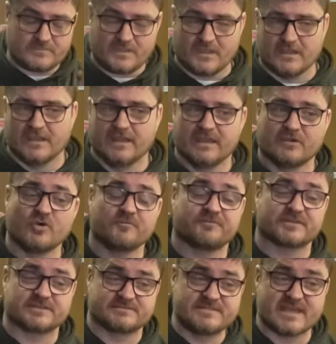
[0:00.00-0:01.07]
Uh,
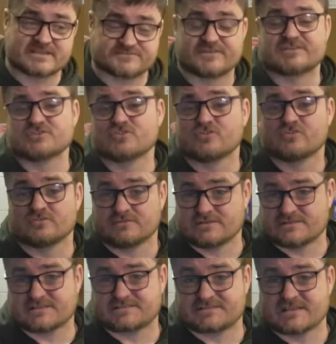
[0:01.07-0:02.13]
hopefully next video,
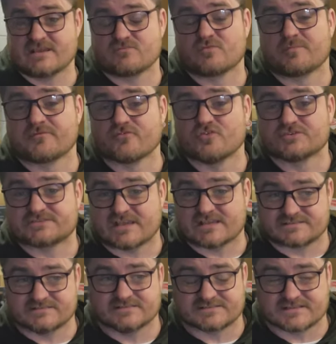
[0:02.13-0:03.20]
as I say, will be road
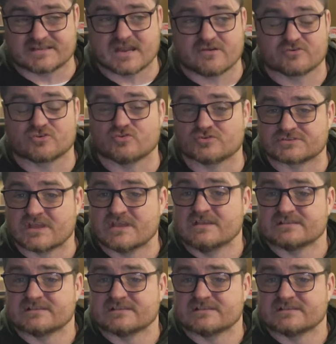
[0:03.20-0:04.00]
testing and seeing how it goes,